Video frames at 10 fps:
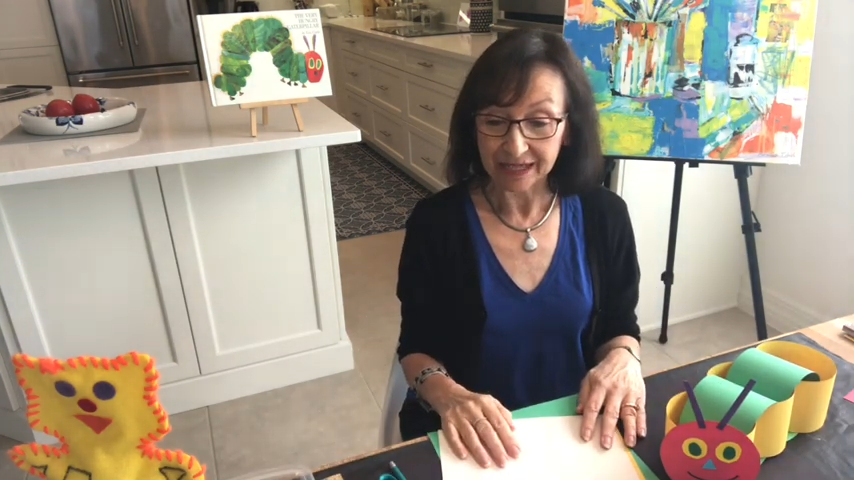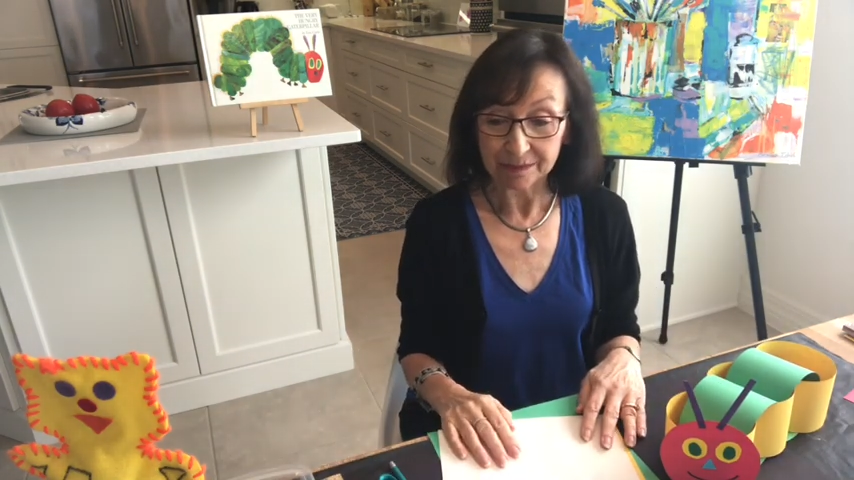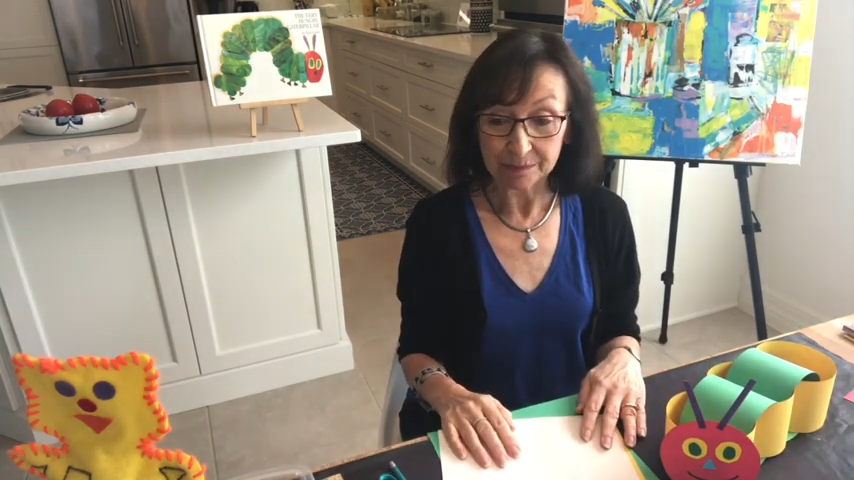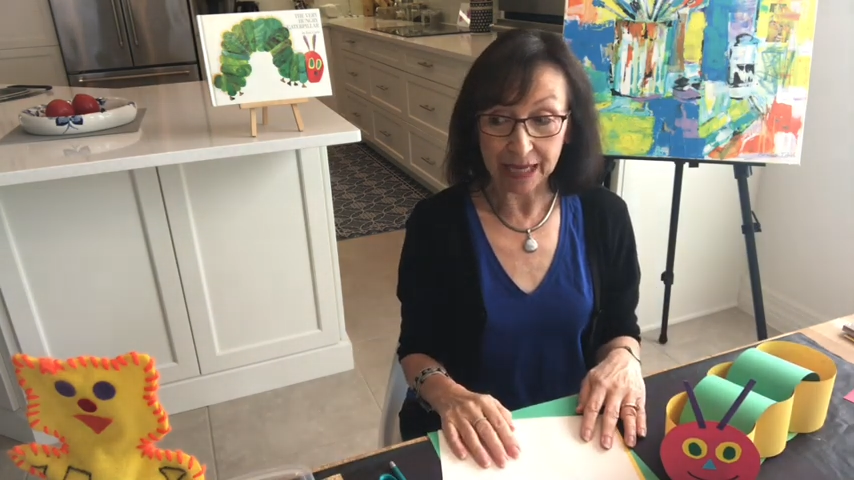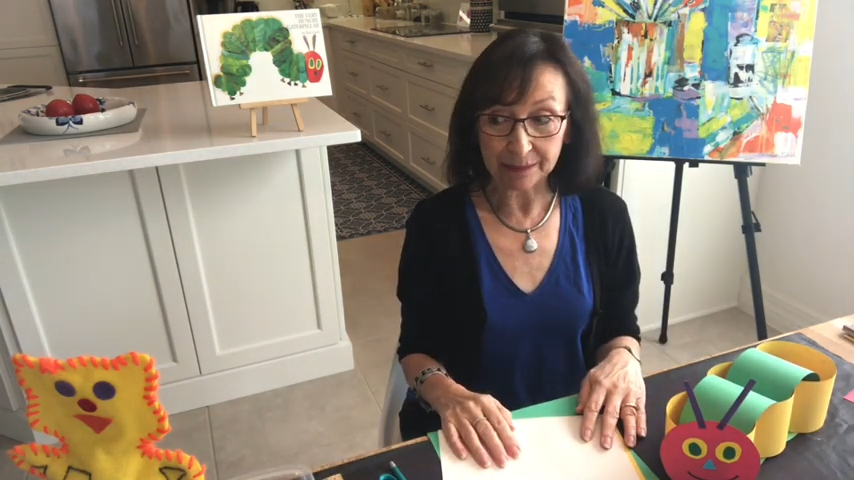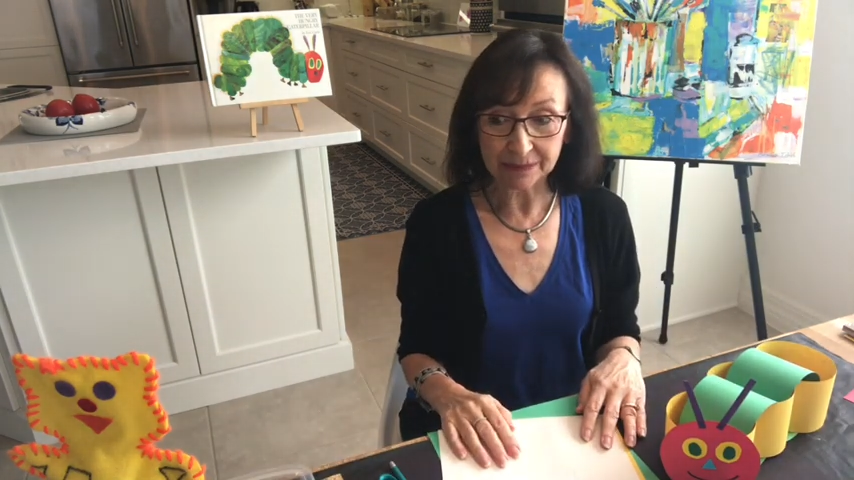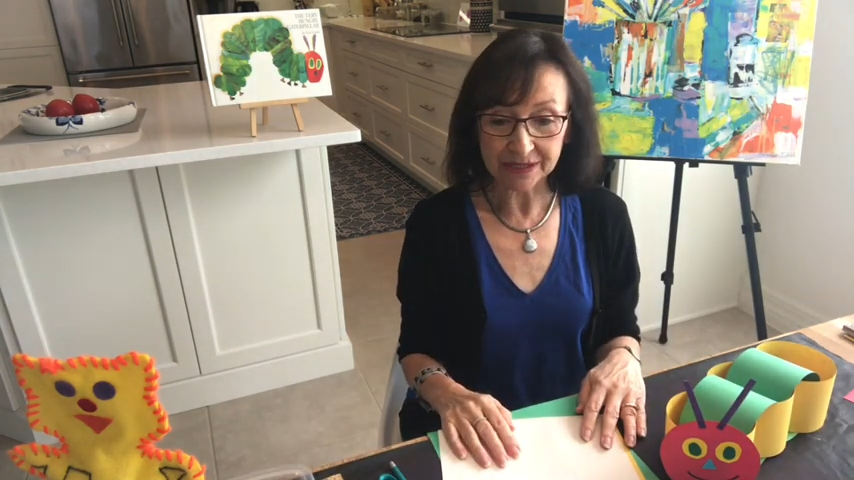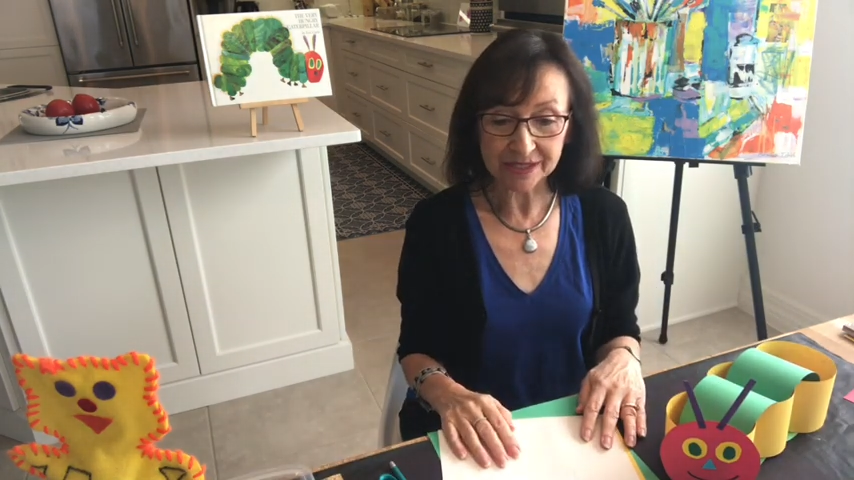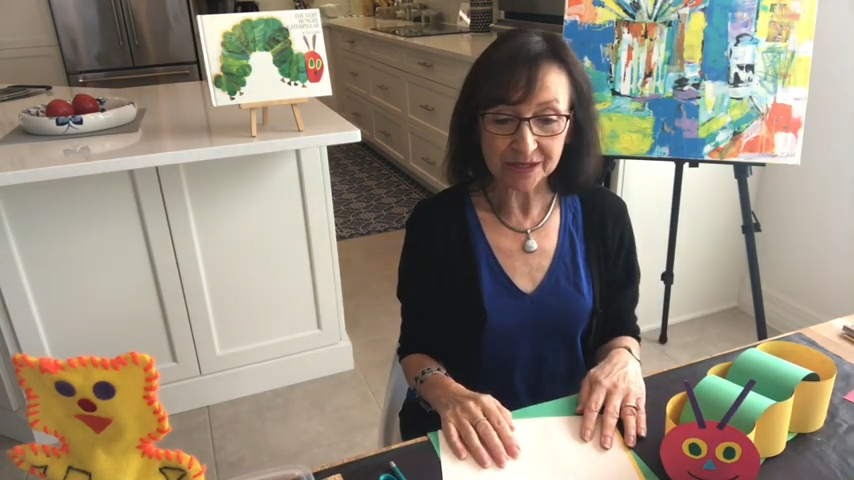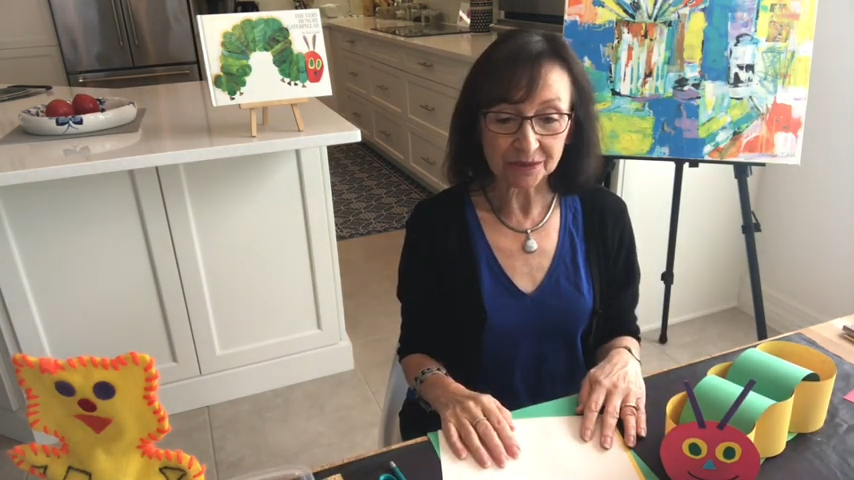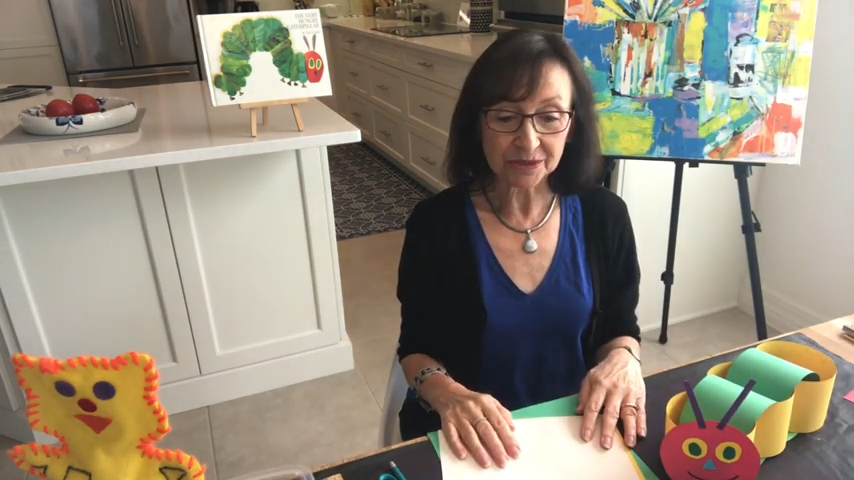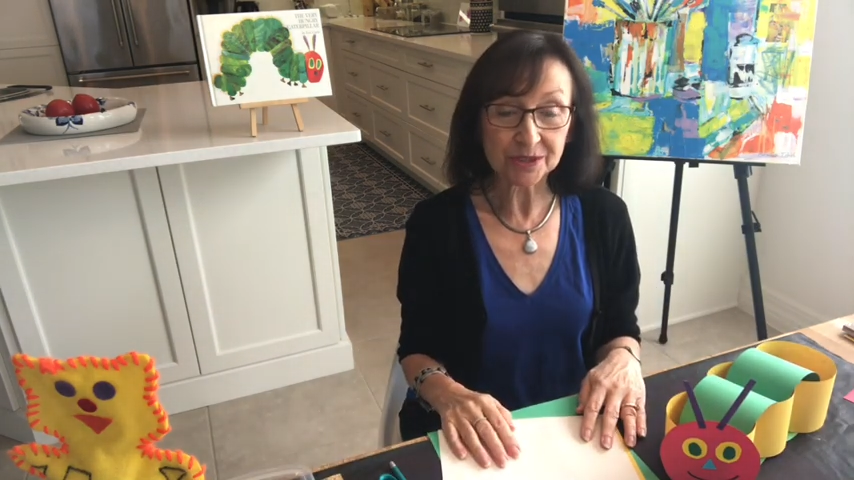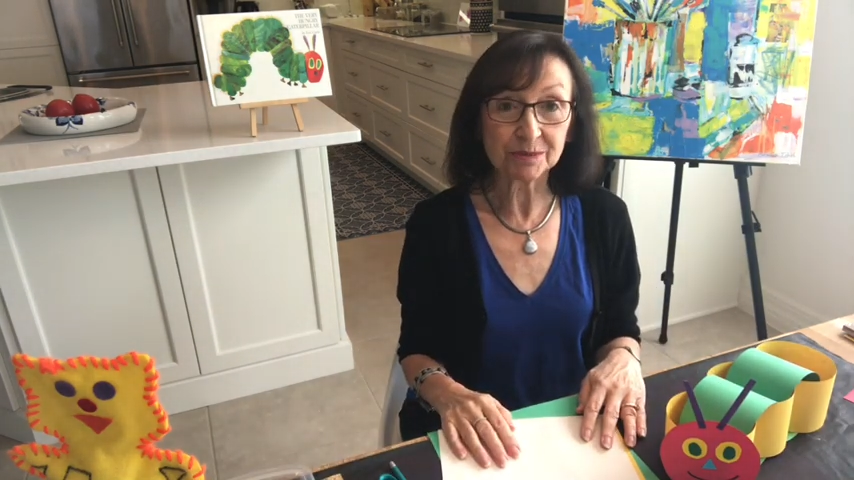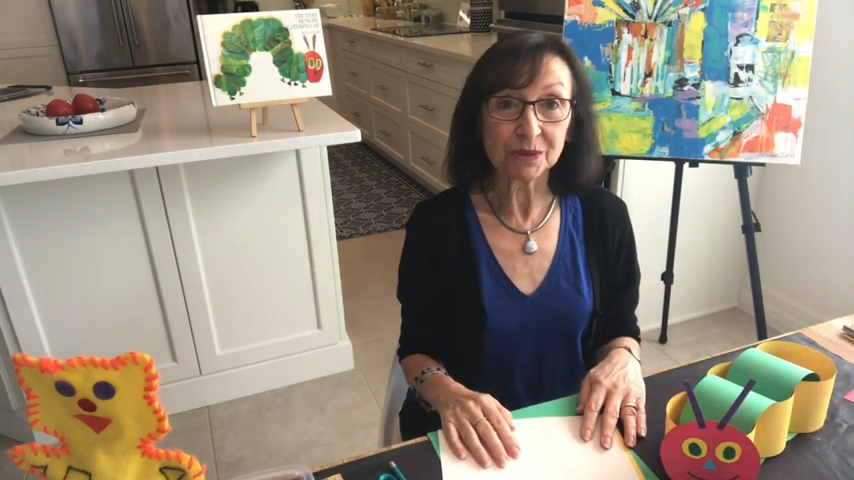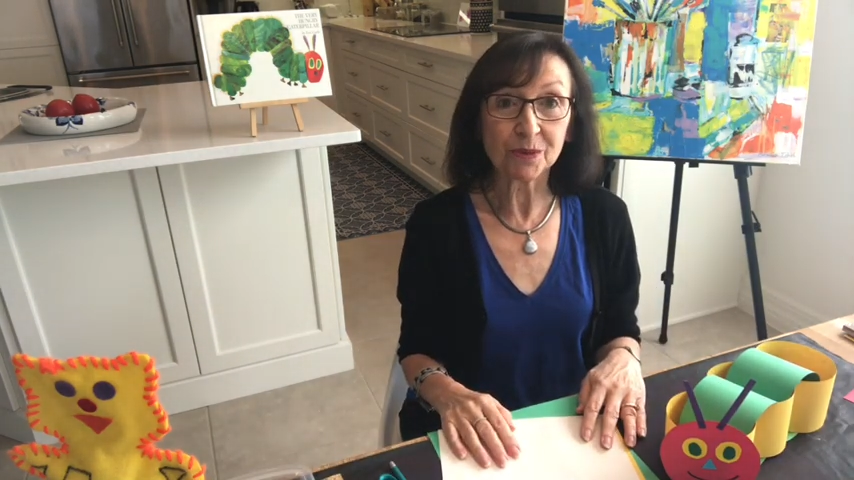Pablo's going to
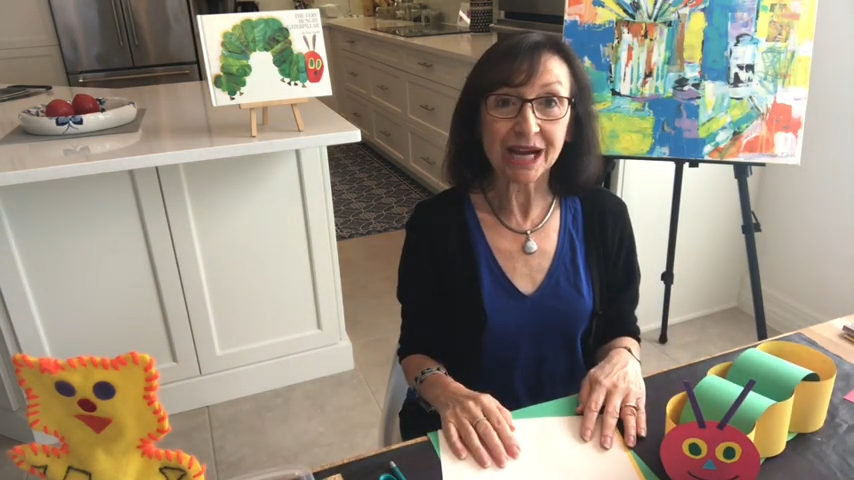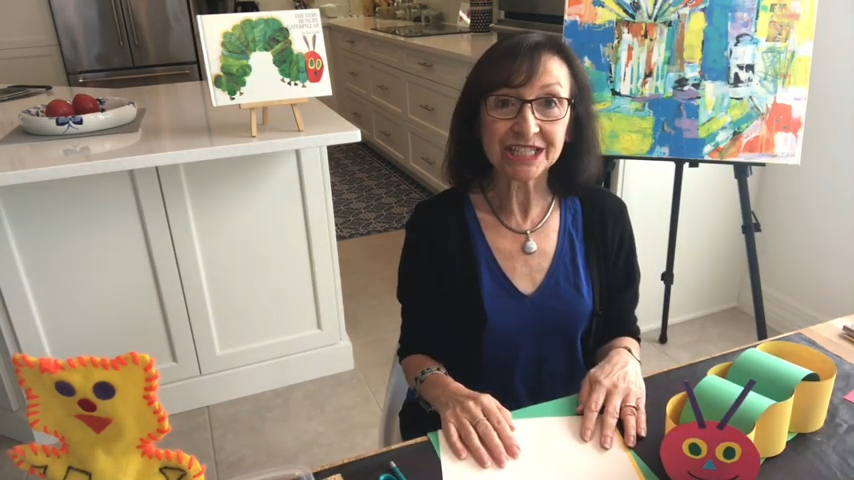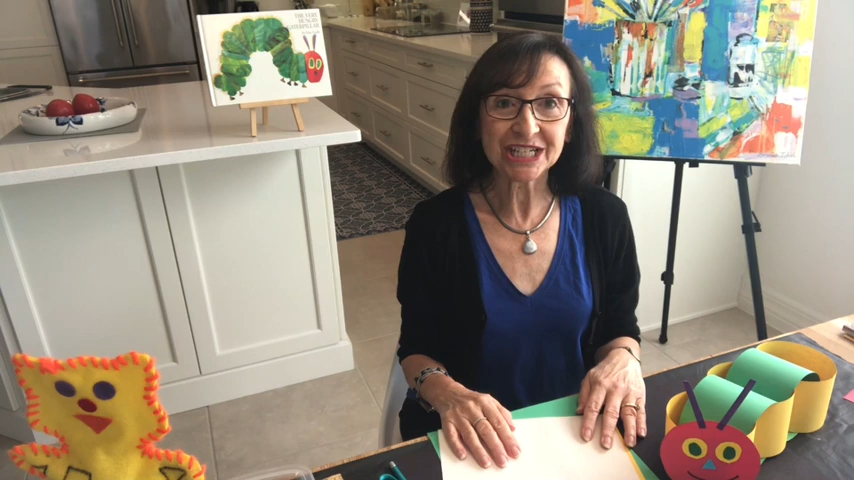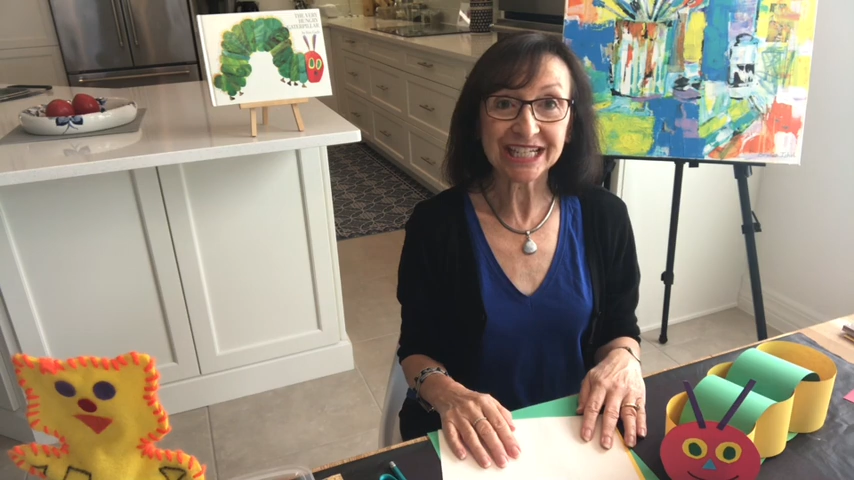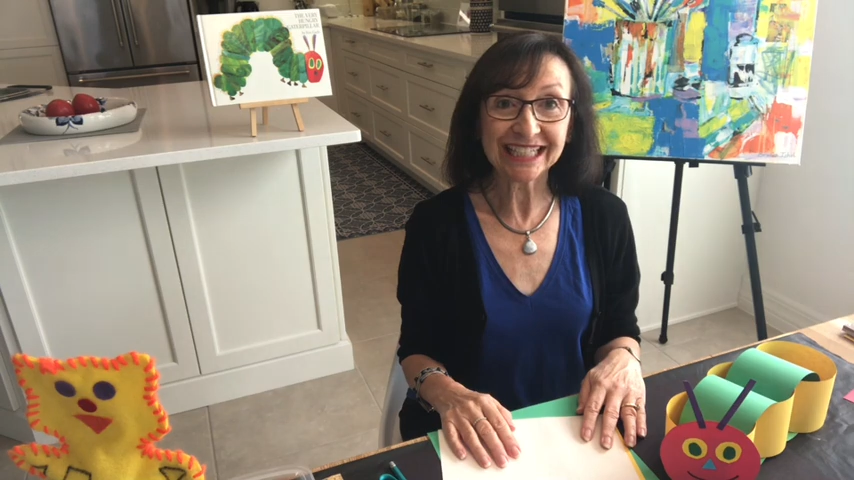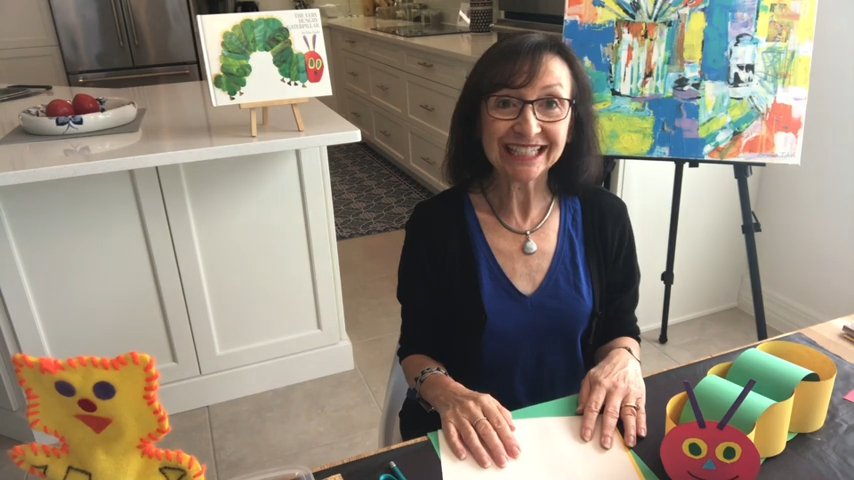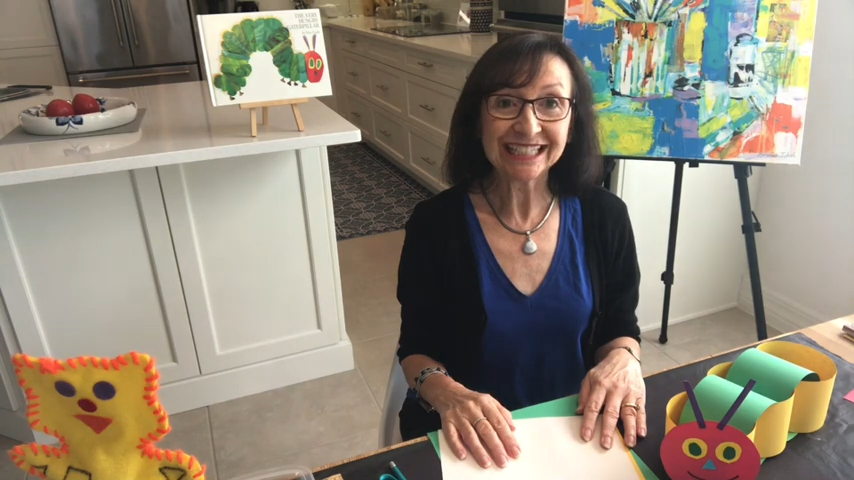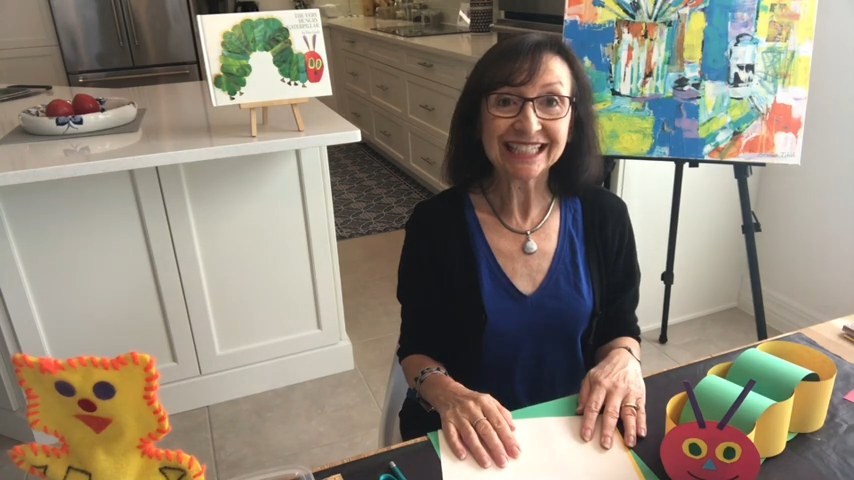be watching,